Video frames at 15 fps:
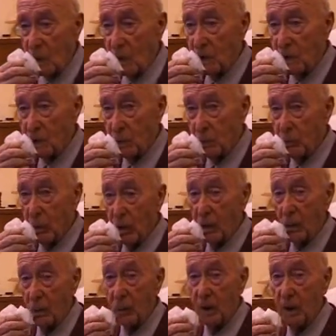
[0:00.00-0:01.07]
This,
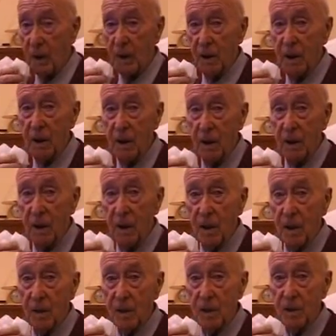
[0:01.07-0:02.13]
by the way,
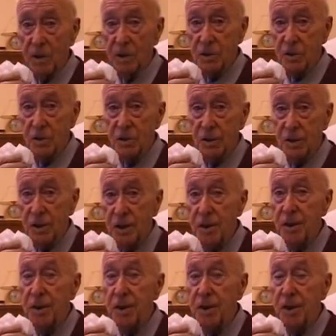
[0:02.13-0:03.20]
this
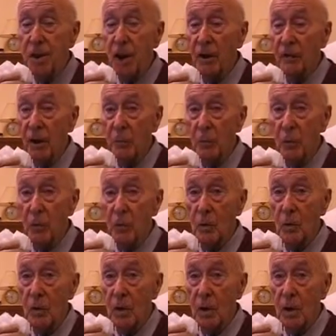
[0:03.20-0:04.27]
terrible
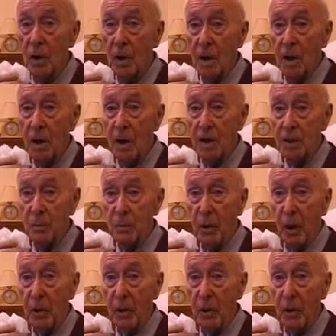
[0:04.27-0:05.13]
is